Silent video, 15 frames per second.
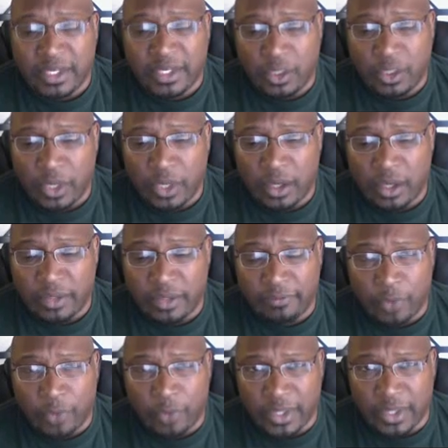They tune in
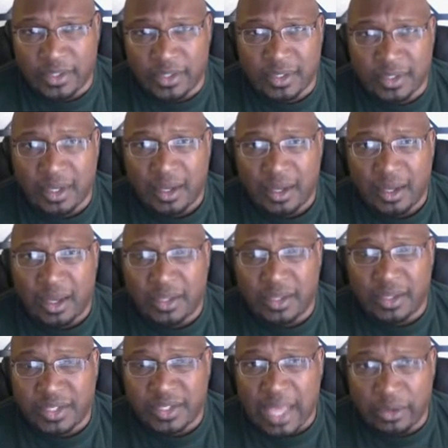on the voice
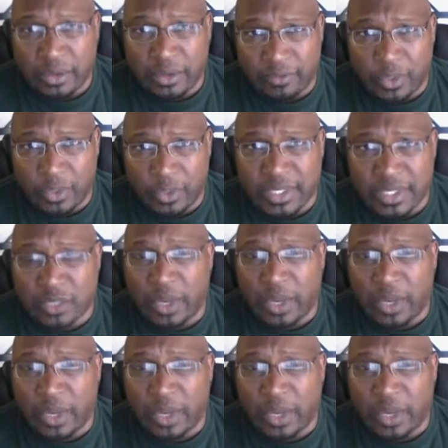and the sound of the voice.